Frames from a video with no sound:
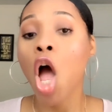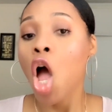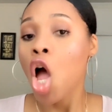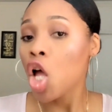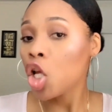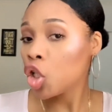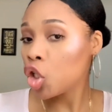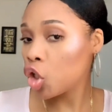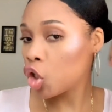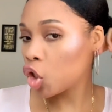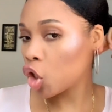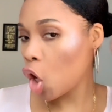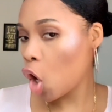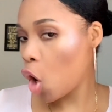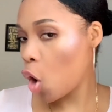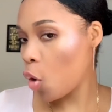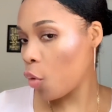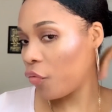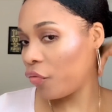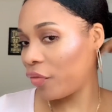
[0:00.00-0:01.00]

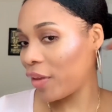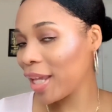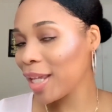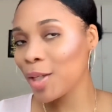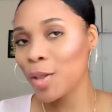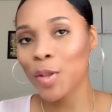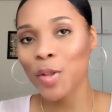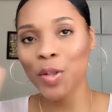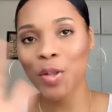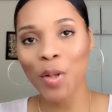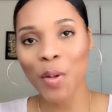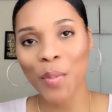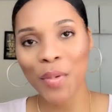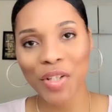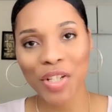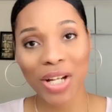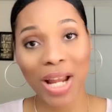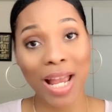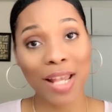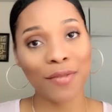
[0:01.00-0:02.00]
So thank you so
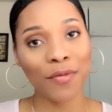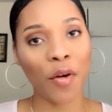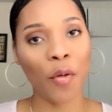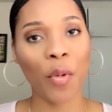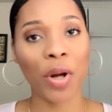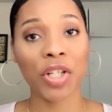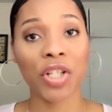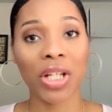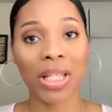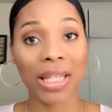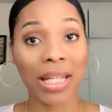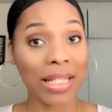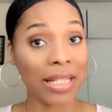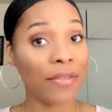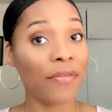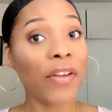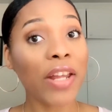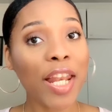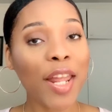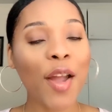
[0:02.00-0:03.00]
much, guys, for watching this
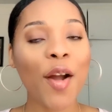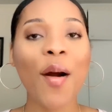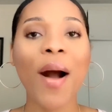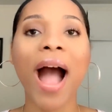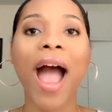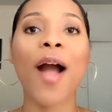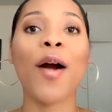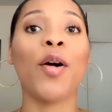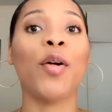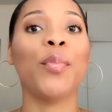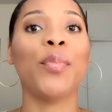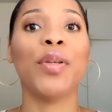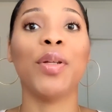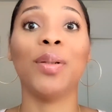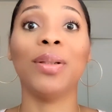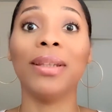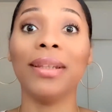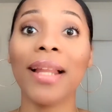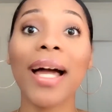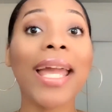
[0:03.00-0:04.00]
video. I hope you
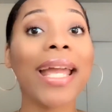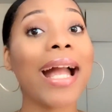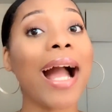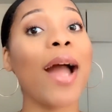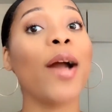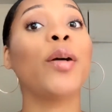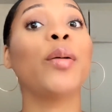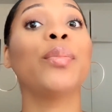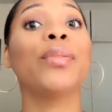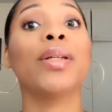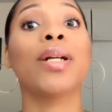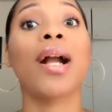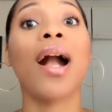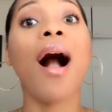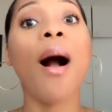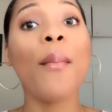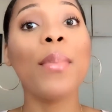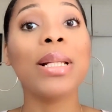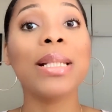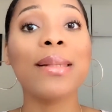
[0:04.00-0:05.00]
like, I hope you
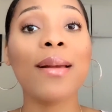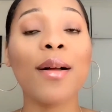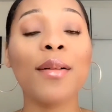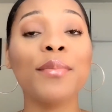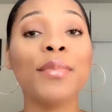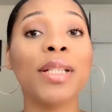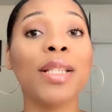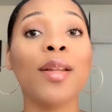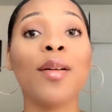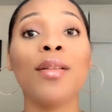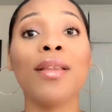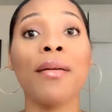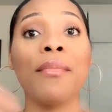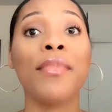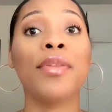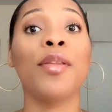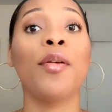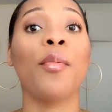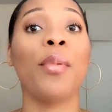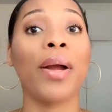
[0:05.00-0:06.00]
comment down below. Let
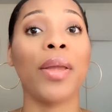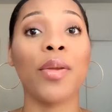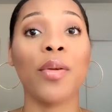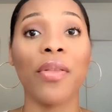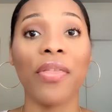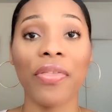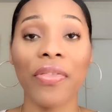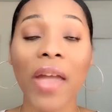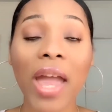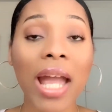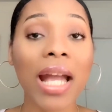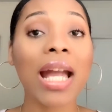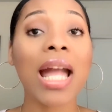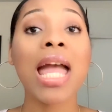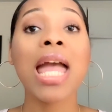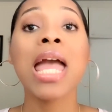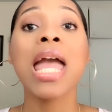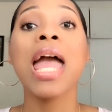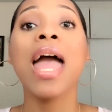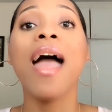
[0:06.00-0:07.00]
me know what you think.
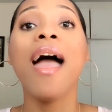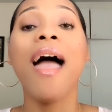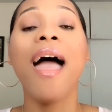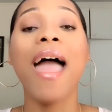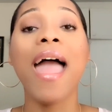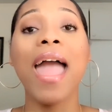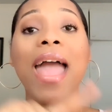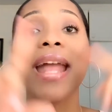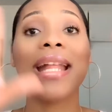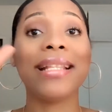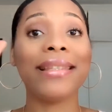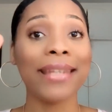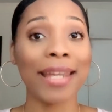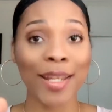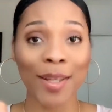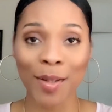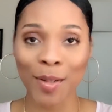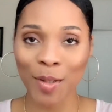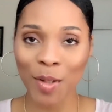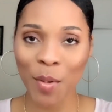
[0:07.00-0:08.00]
And
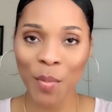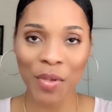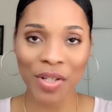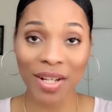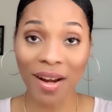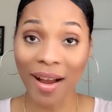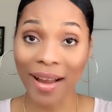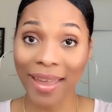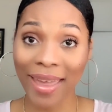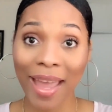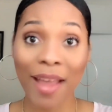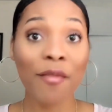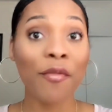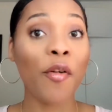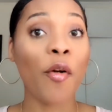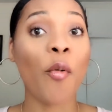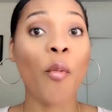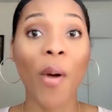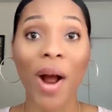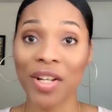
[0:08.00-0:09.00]
thank you so much again
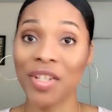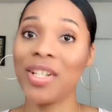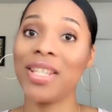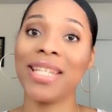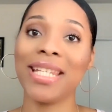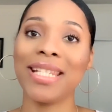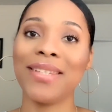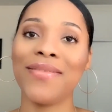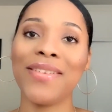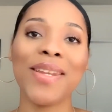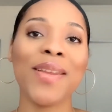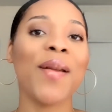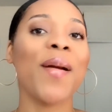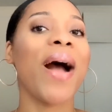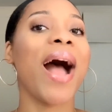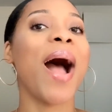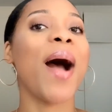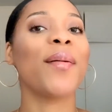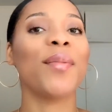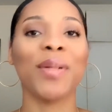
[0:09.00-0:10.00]
for watching this video.
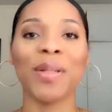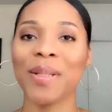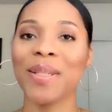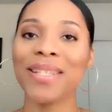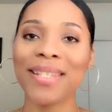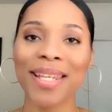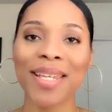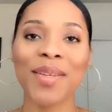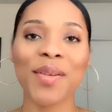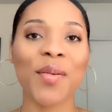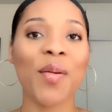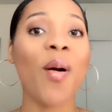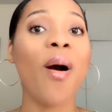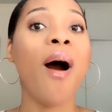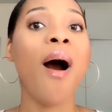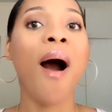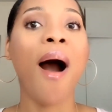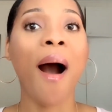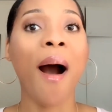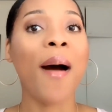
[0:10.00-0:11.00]
I will see you
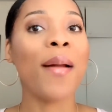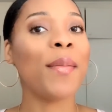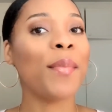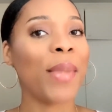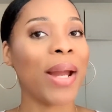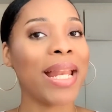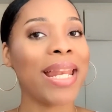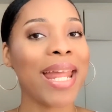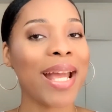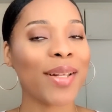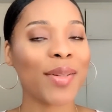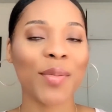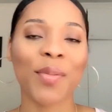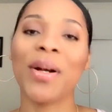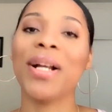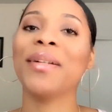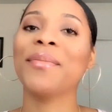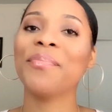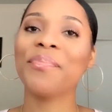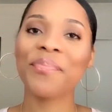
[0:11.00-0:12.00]
on my next
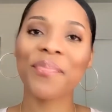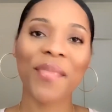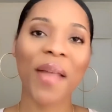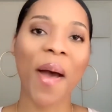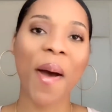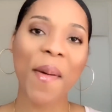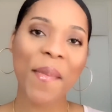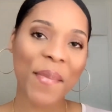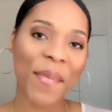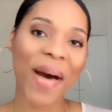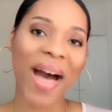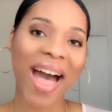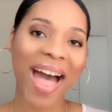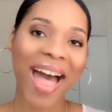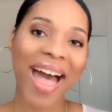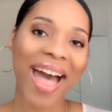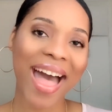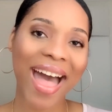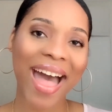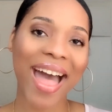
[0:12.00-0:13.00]
one.
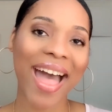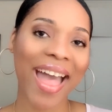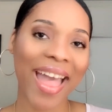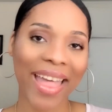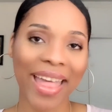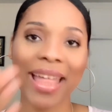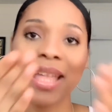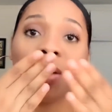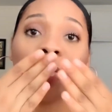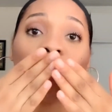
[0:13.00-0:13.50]
Bye.